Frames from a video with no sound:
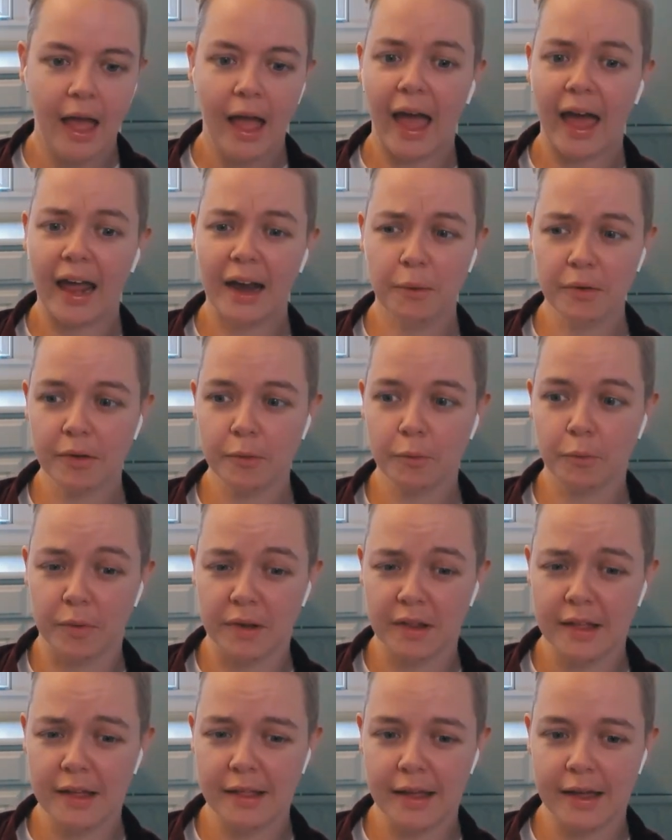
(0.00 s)
and it was a
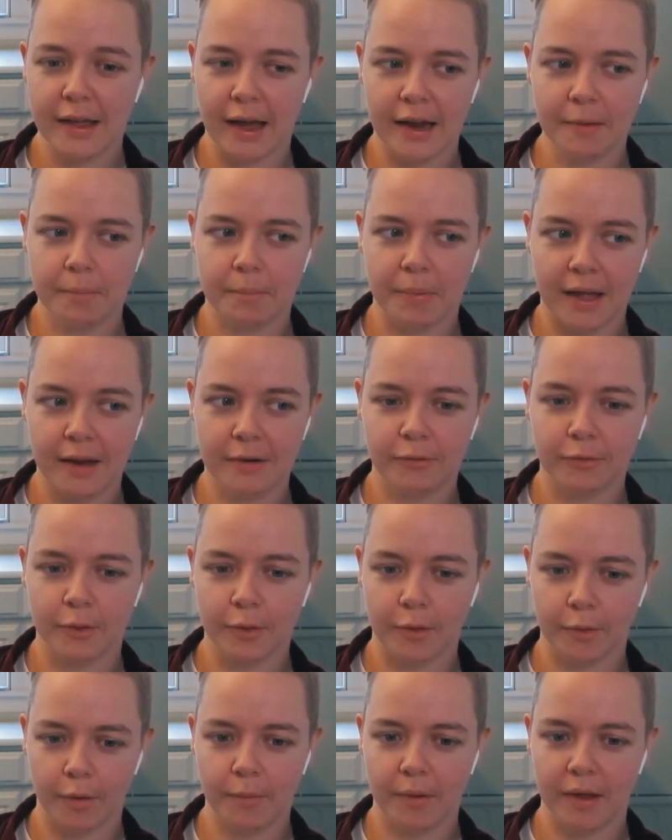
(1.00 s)
really like kind of painful
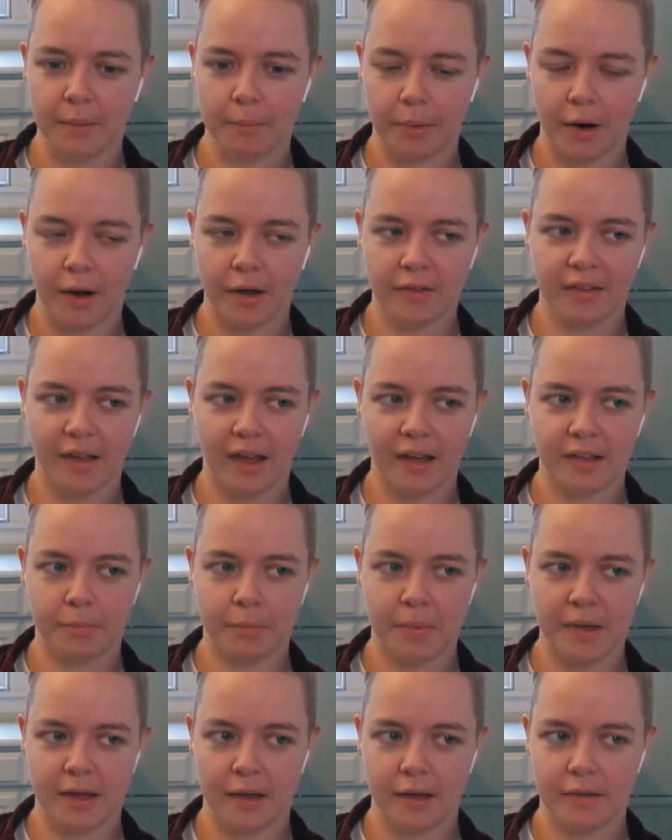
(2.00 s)
growing process
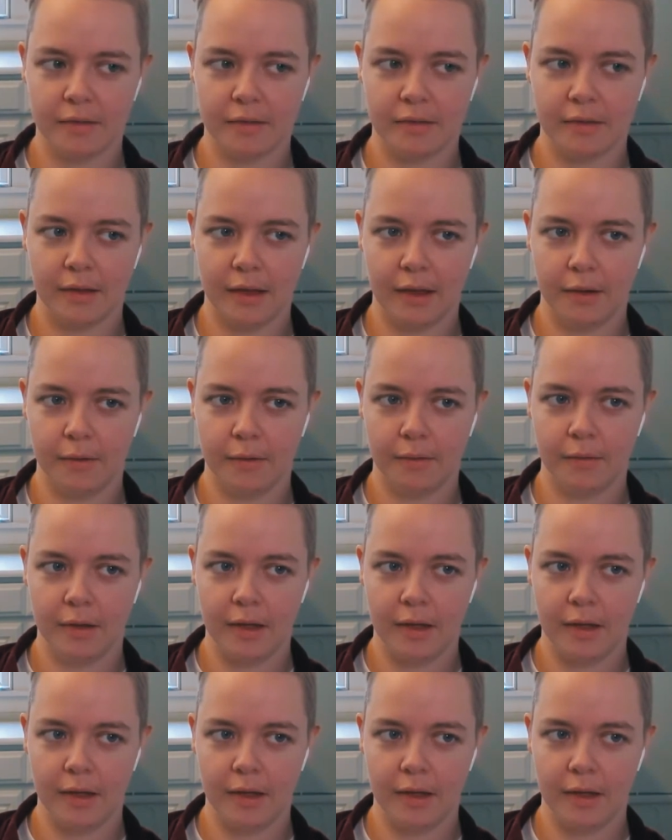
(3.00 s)
because it,